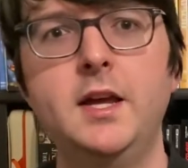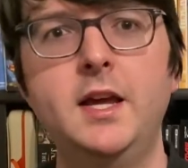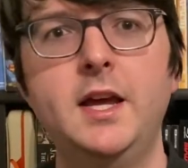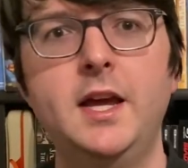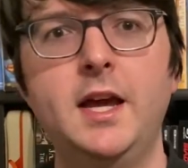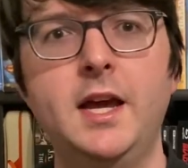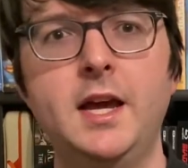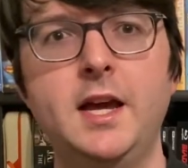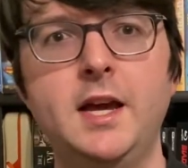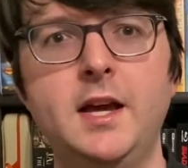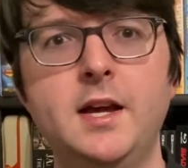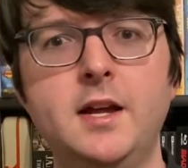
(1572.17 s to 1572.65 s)

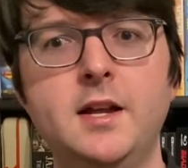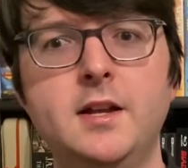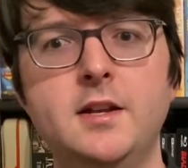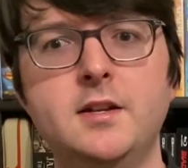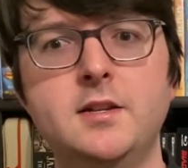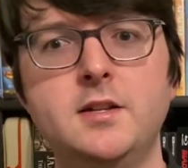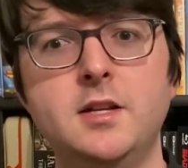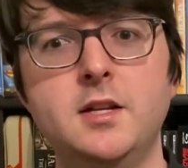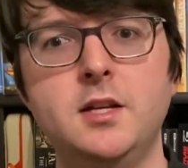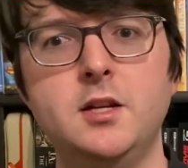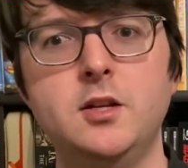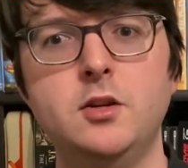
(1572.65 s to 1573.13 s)

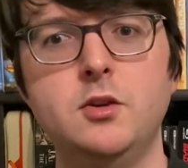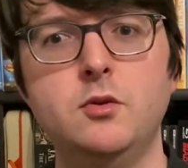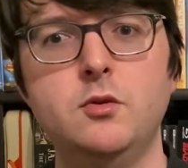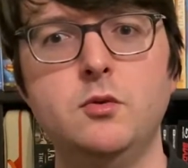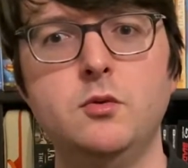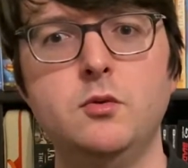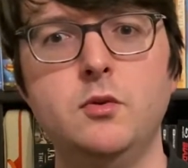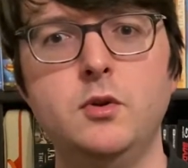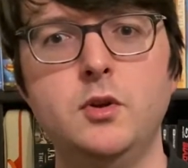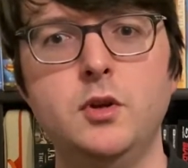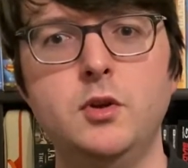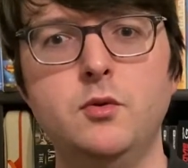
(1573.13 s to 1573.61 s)
and
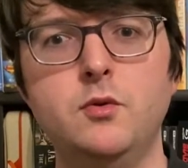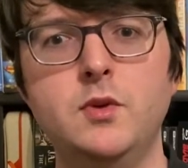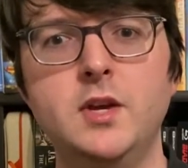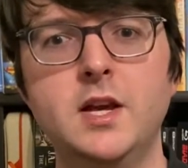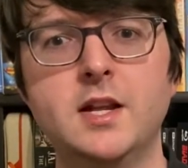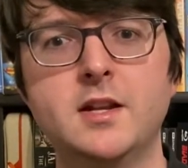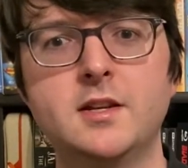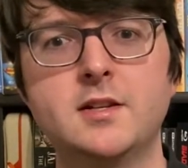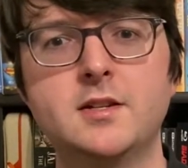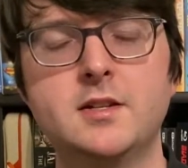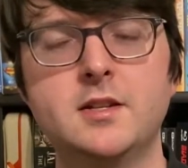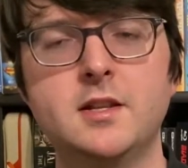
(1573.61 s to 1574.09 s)
you
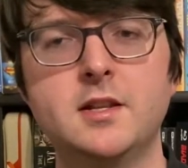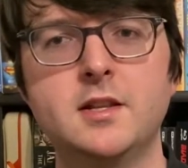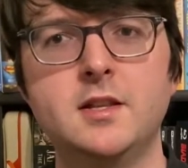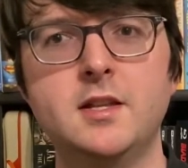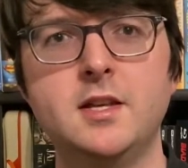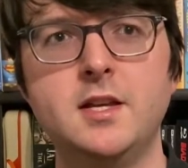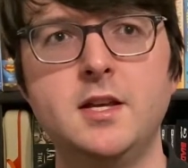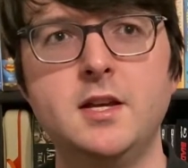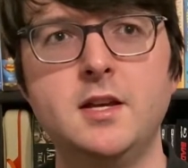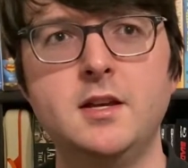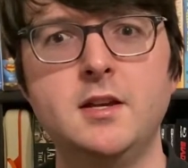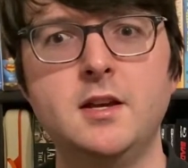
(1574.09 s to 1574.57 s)
get
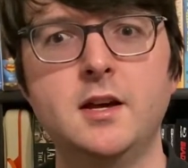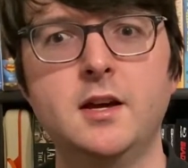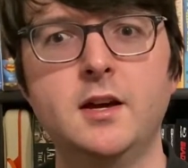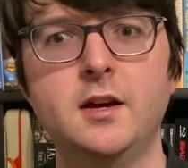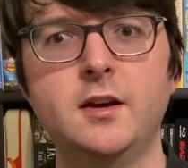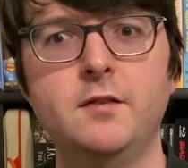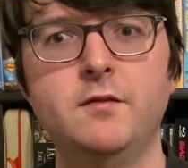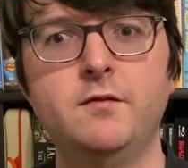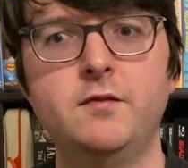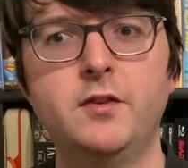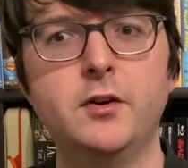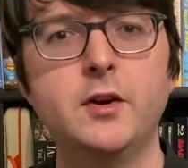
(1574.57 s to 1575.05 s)
the
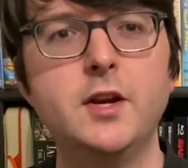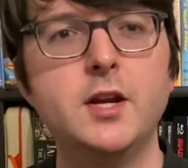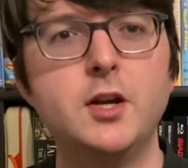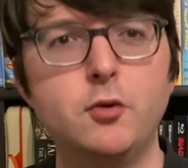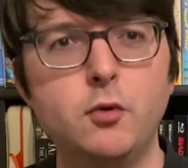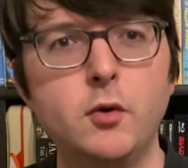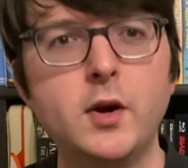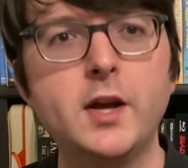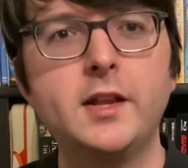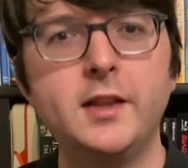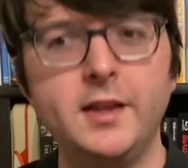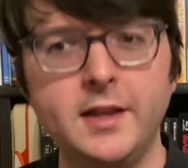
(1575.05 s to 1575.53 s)
very
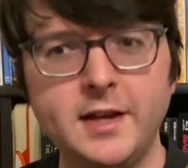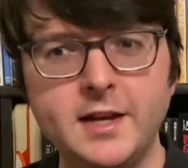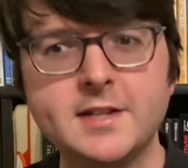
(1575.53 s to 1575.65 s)
quickly.